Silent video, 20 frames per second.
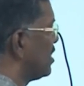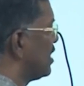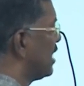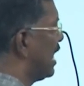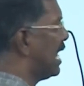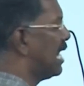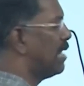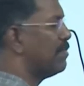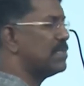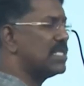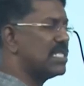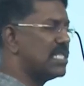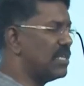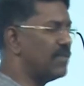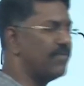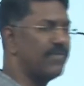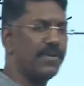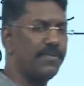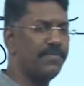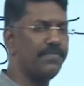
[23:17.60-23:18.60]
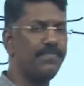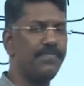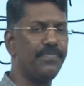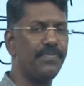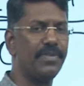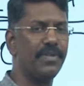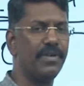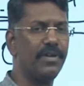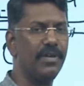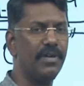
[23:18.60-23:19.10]
L.M. Singhvi.
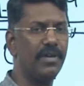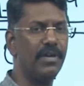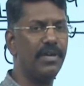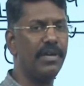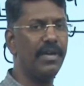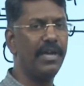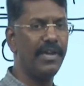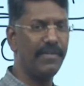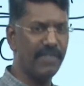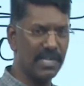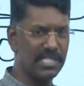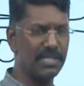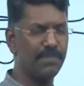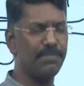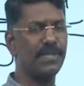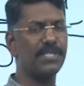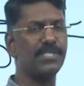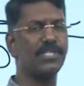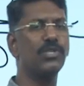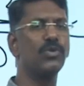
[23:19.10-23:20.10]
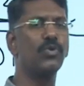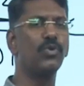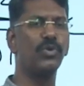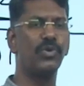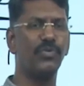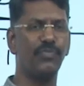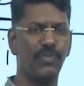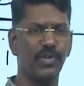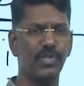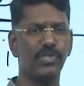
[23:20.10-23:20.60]
He was a person
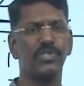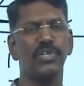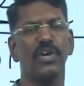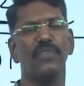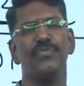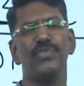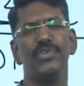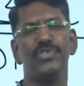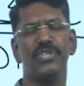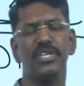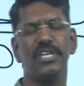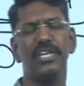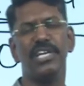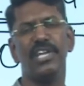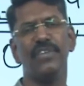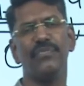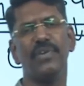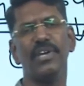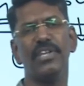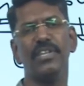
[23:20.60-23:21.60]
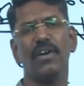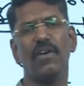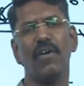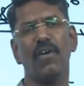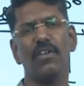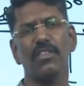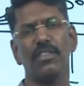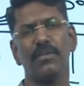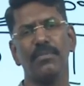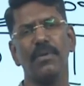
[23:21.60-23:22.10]
who first officially defined the
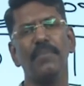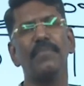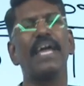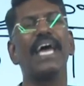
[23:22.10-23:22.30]
concept of